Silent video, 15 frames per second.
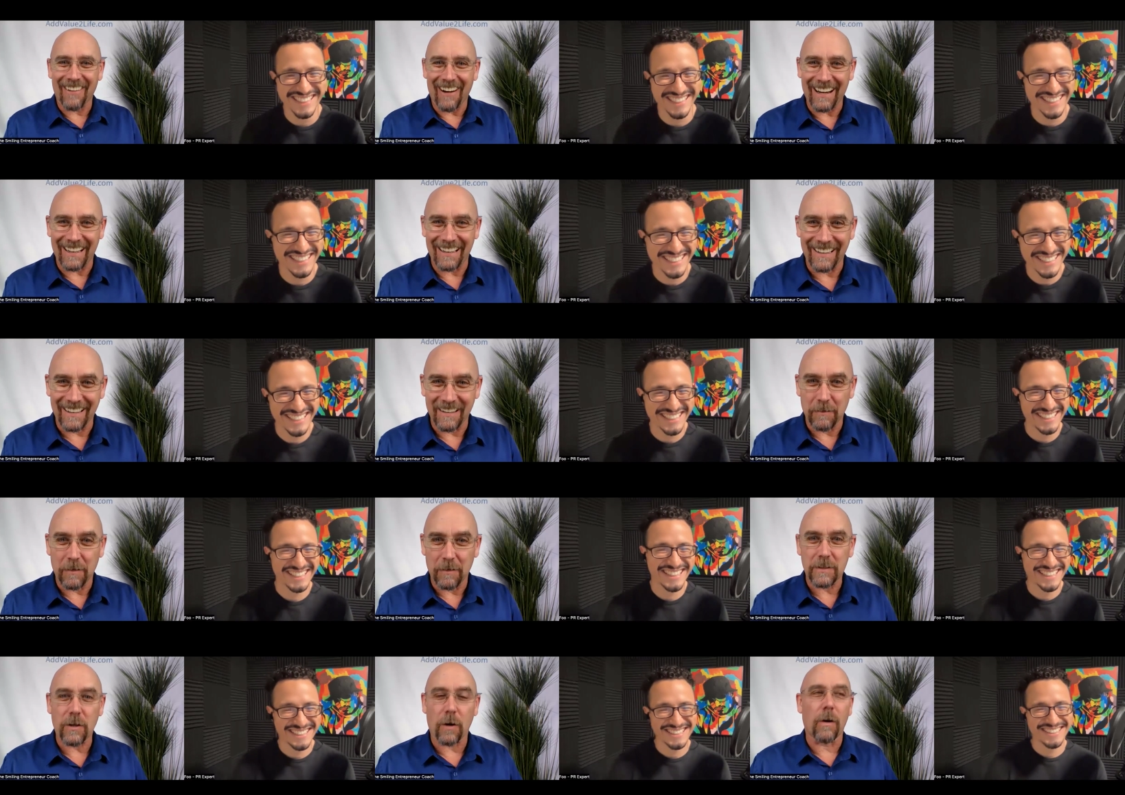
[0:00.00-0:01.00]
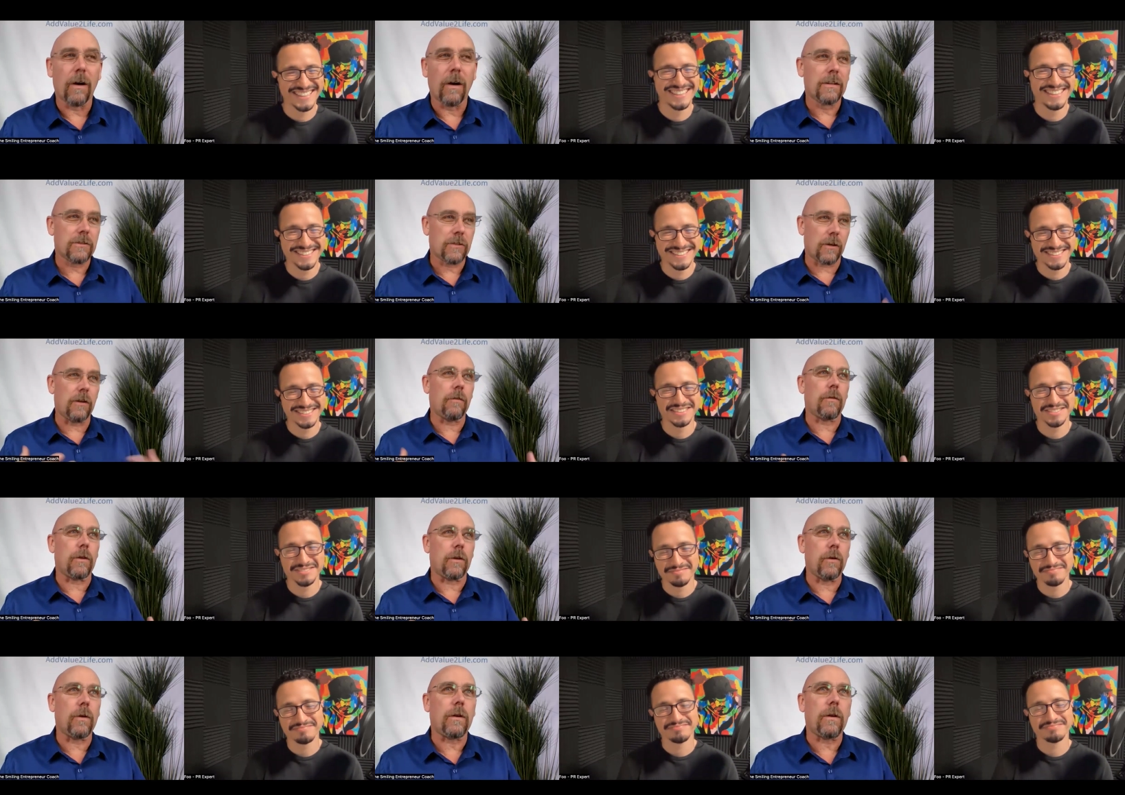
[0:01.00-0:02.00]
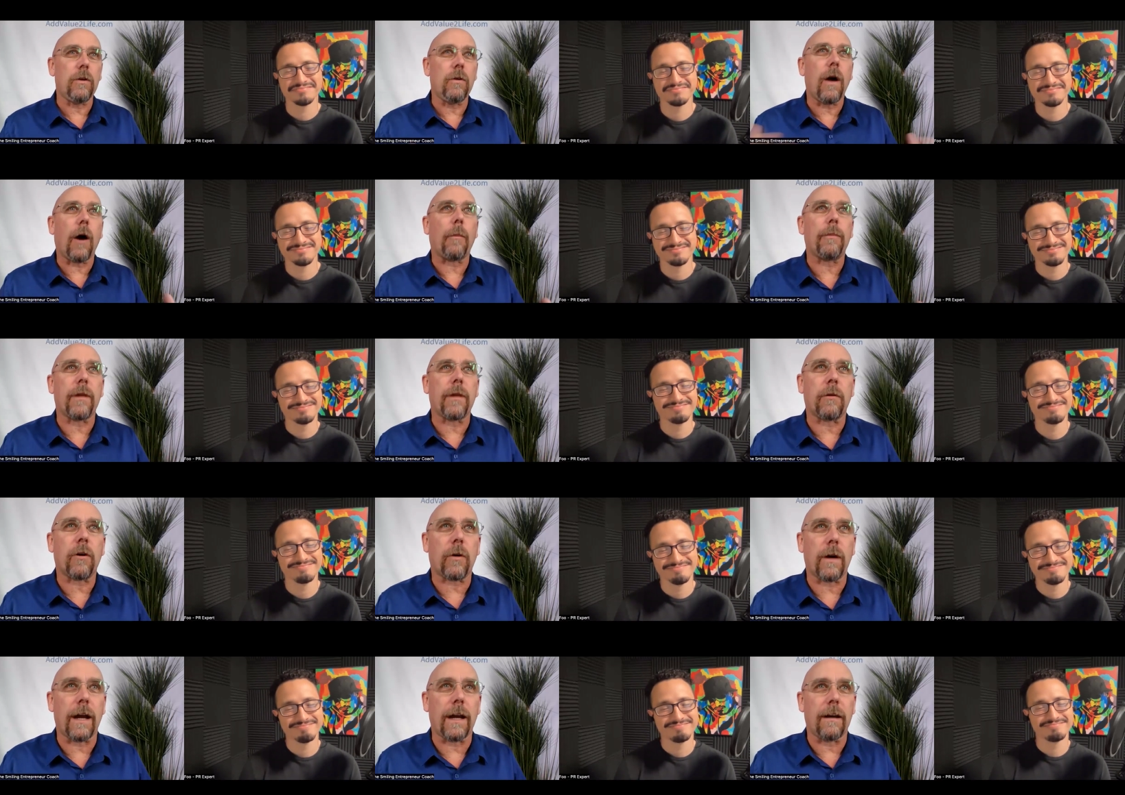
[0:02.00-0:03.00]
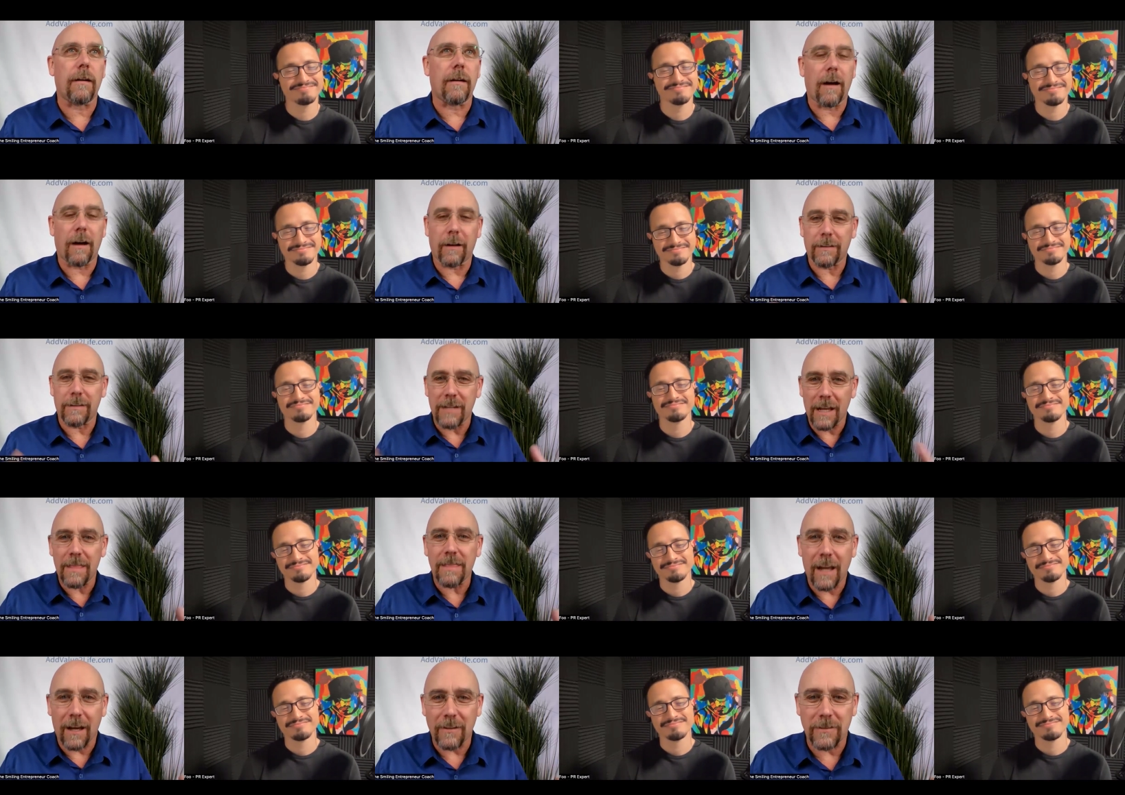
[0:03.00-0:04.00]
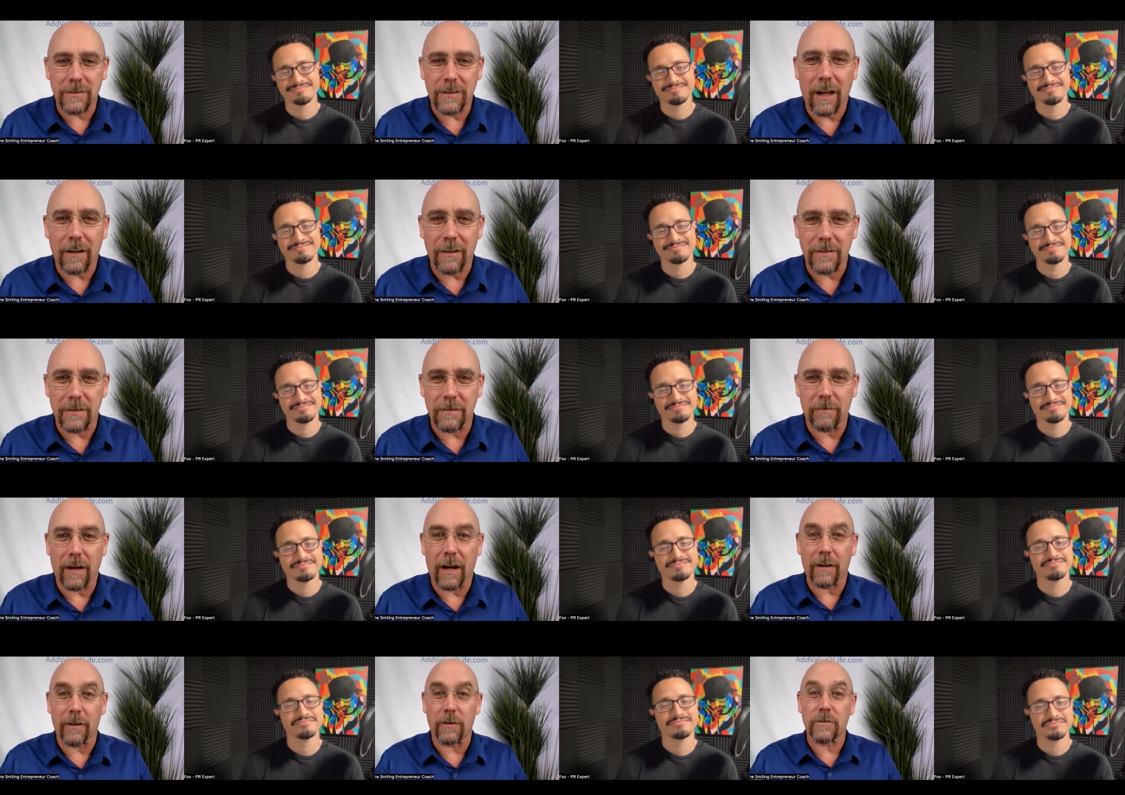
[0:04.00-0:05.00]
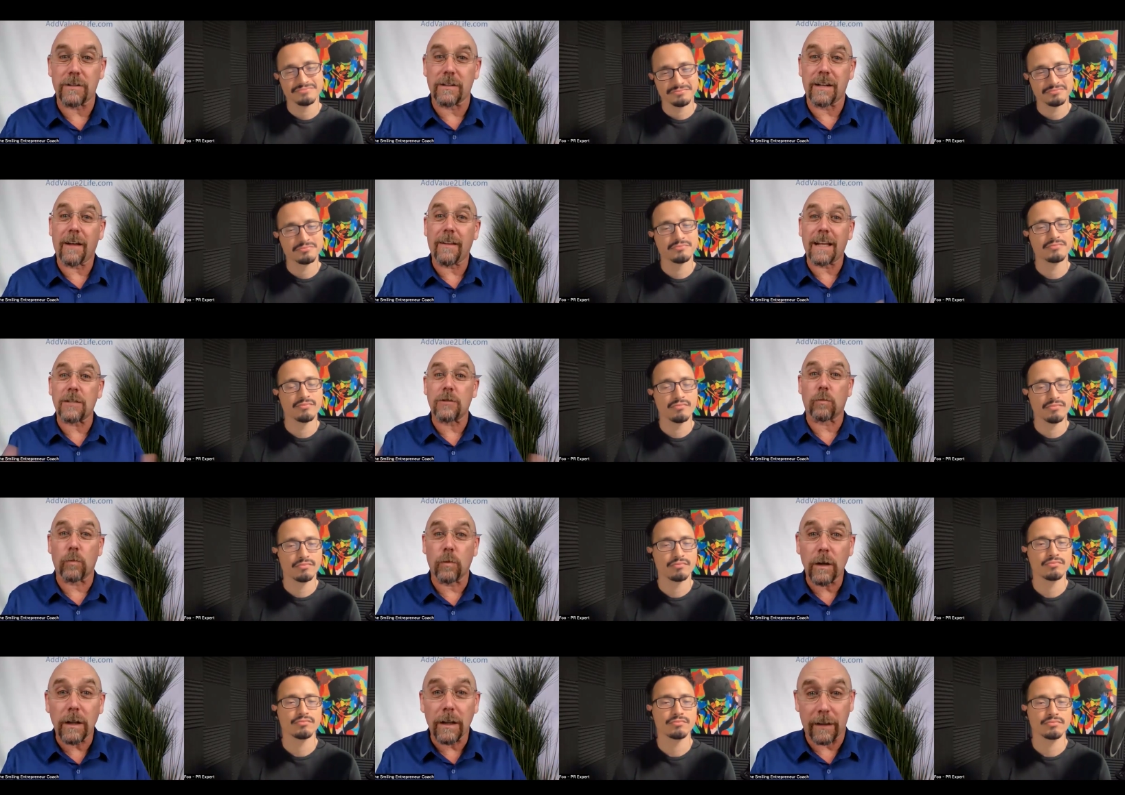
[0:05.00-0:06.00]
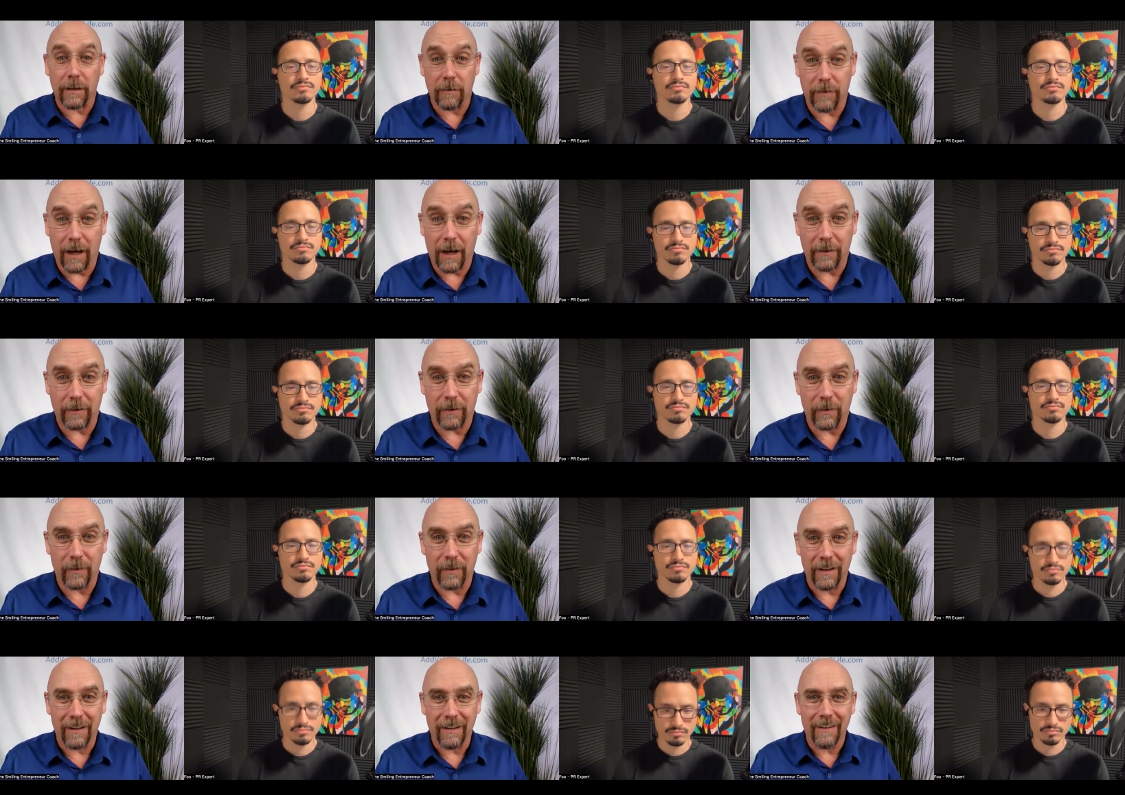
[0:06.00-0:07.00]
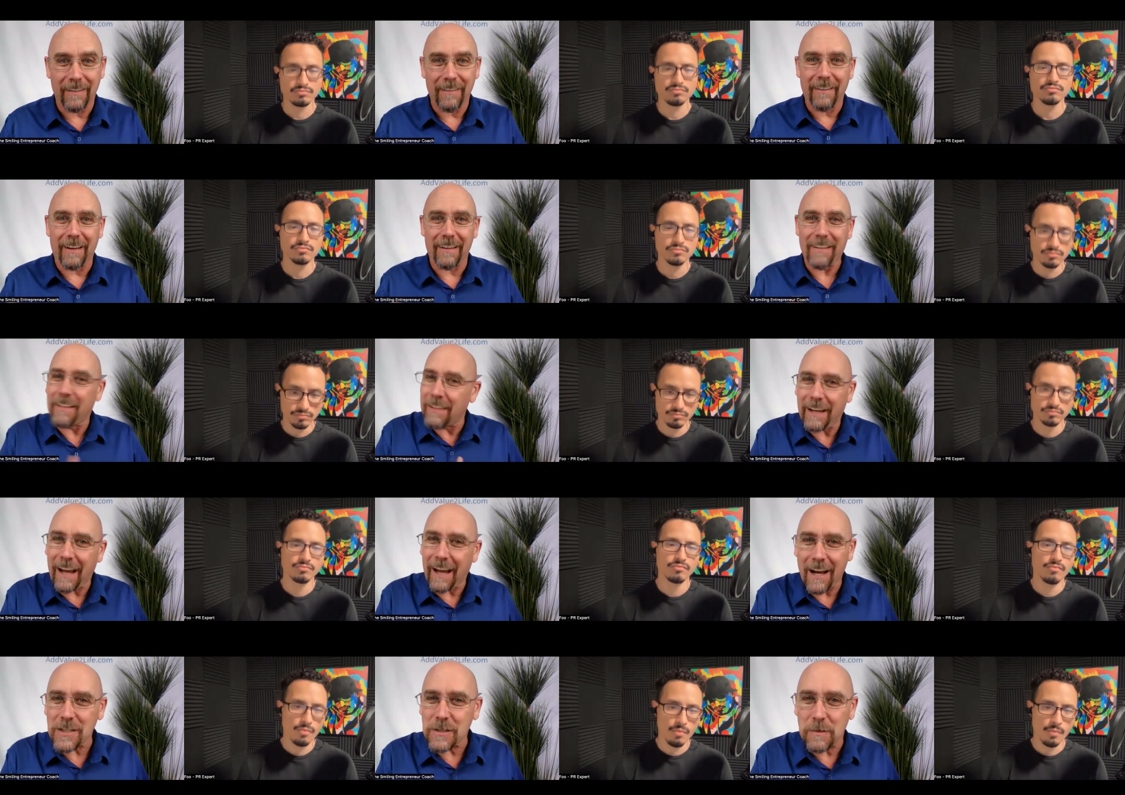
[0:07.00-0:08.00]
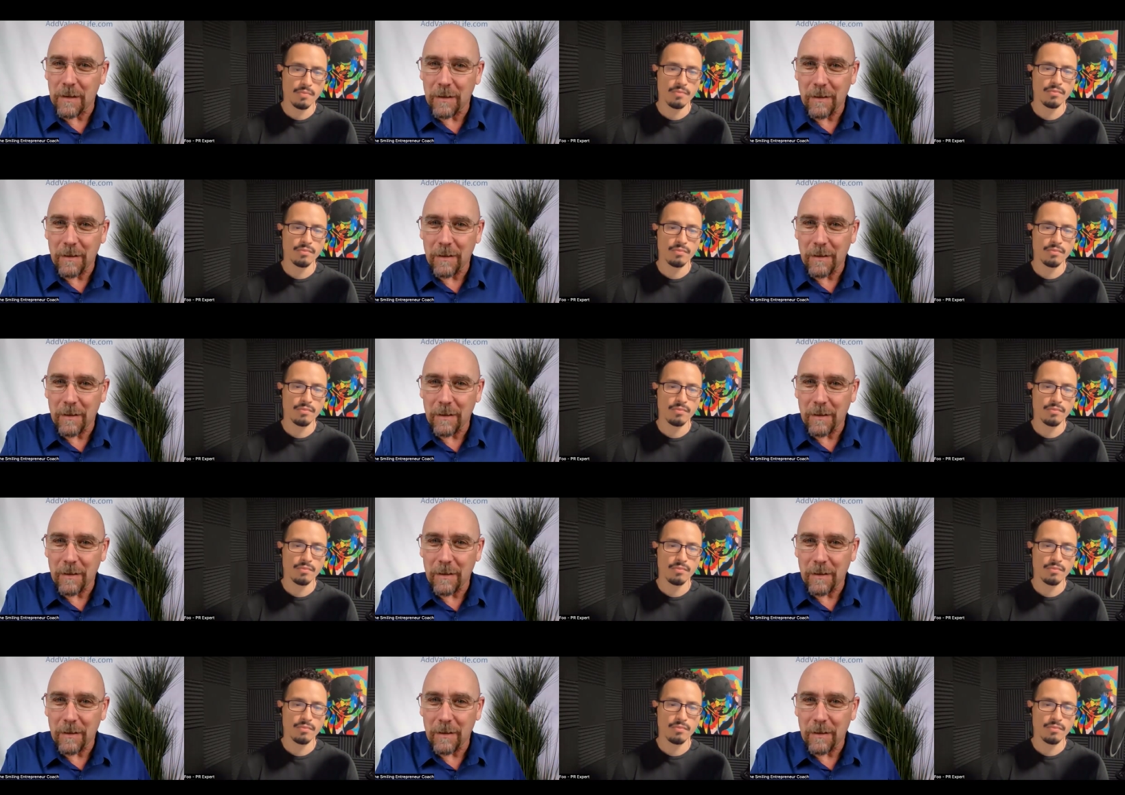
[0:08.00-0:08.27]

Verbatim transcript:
Speaker 1: right. So so you you you help them create ten thousand dollars in value. So now that's really the value, and then the cash